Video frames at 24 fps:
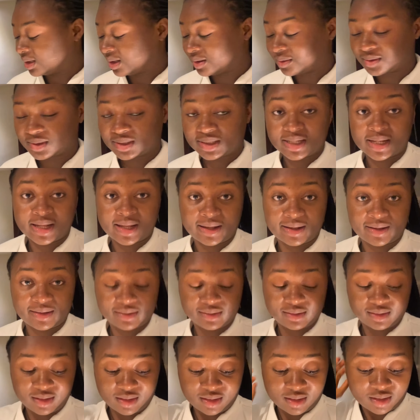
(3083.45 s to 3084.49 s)
I was here
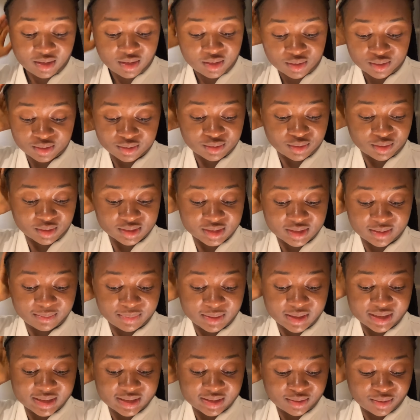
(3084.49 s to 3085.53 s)

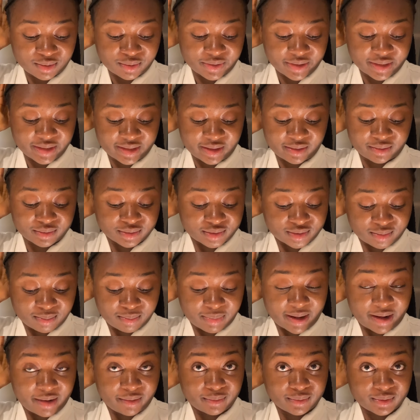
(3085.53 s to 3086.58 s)
contemplating going down to
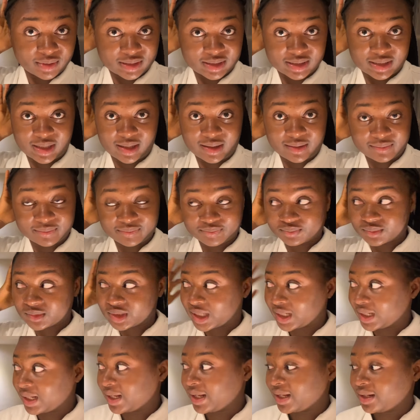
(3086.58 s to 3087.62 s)
buy water
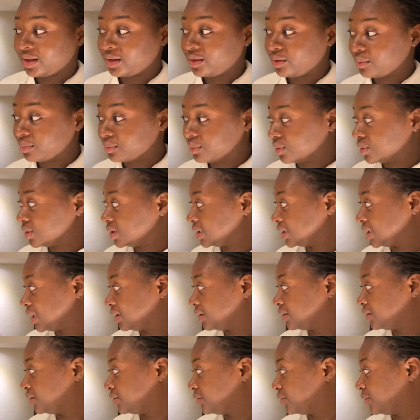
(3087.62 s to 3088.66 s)
and I ended up not
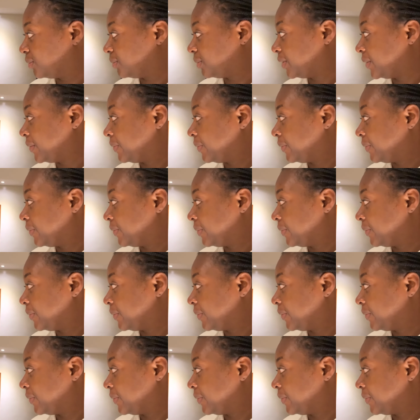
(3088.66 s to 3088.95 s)
standing up.